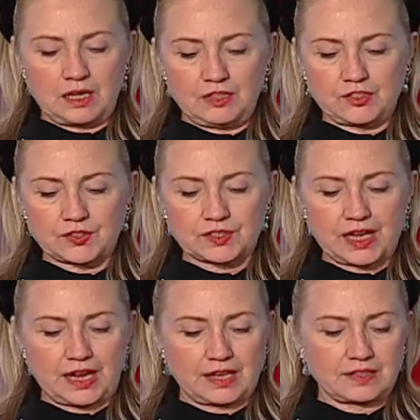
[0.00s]

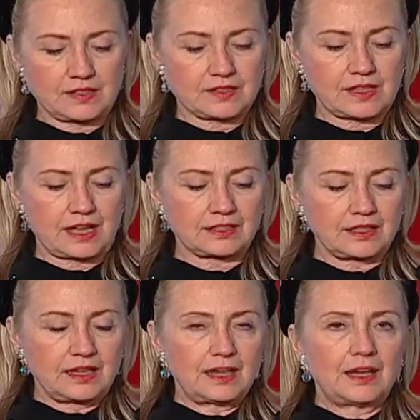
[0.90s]
understands
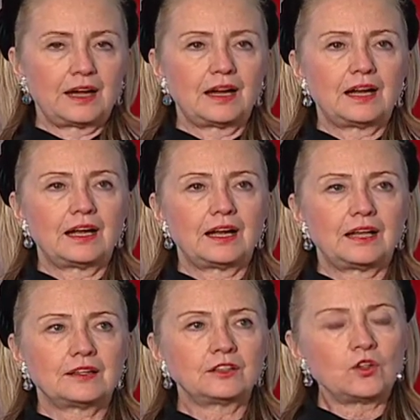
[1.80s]
that
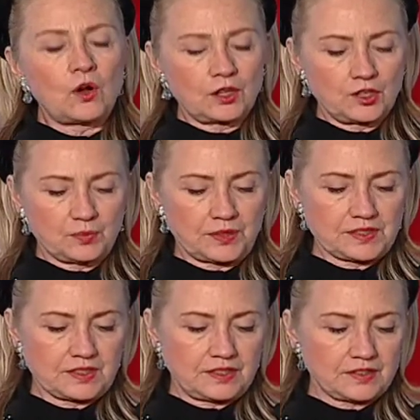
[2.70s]
the longer
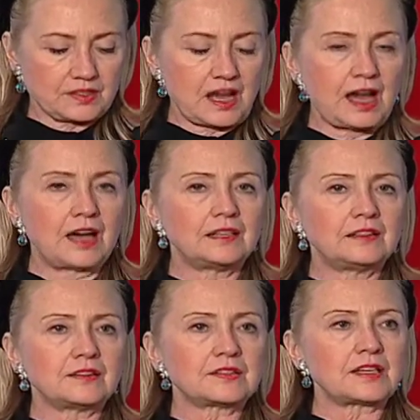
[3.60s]
President
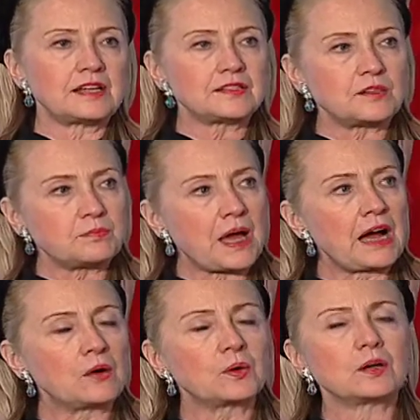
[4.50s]
Assad stays in
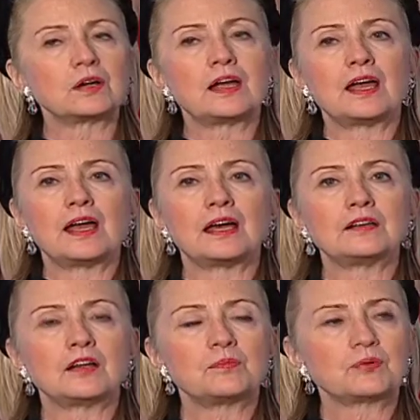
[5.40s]
power
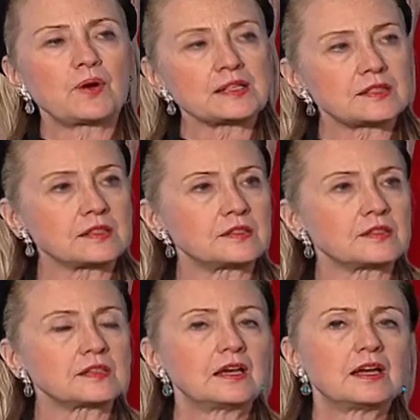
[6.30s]
and
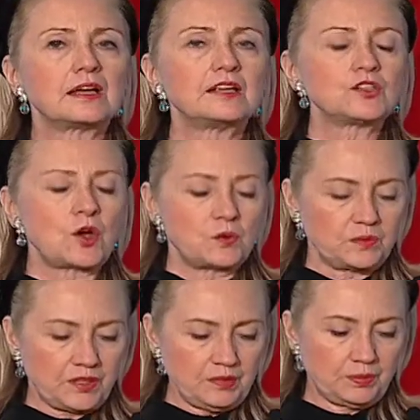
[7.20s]
oppresses his own
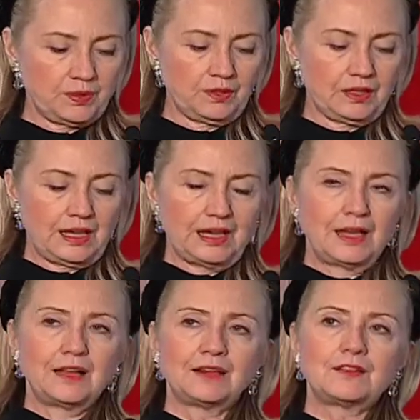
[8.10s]
people,
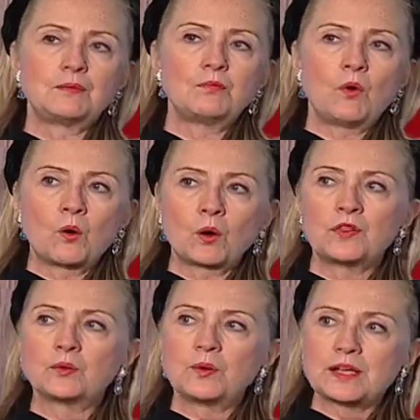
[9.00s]
the more
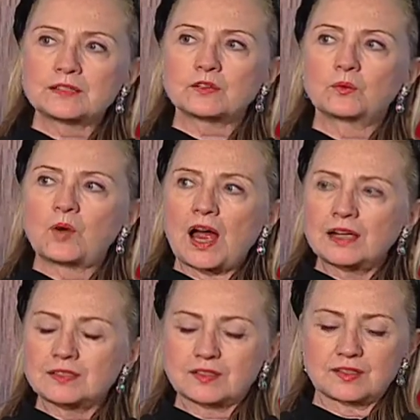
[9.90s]
the risk
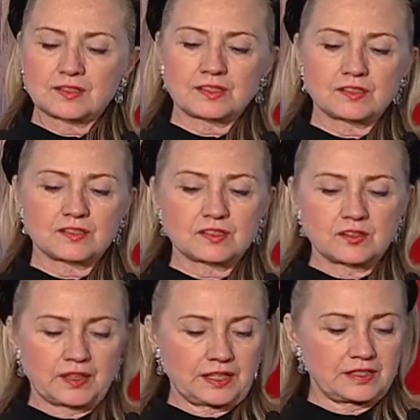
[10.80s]
rises that
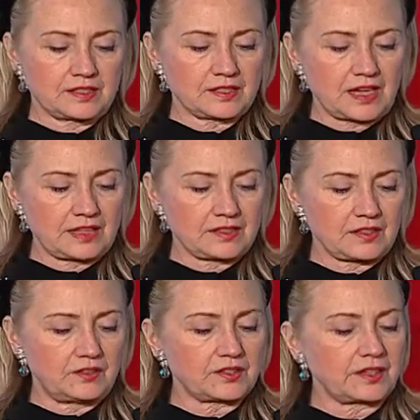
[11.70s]
Syria descends
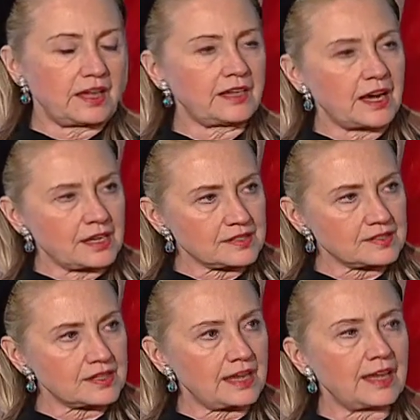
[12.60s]
into
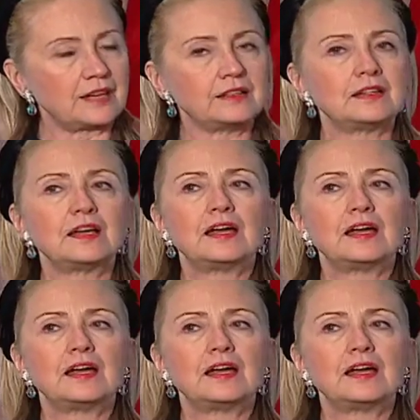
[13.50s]
chaos and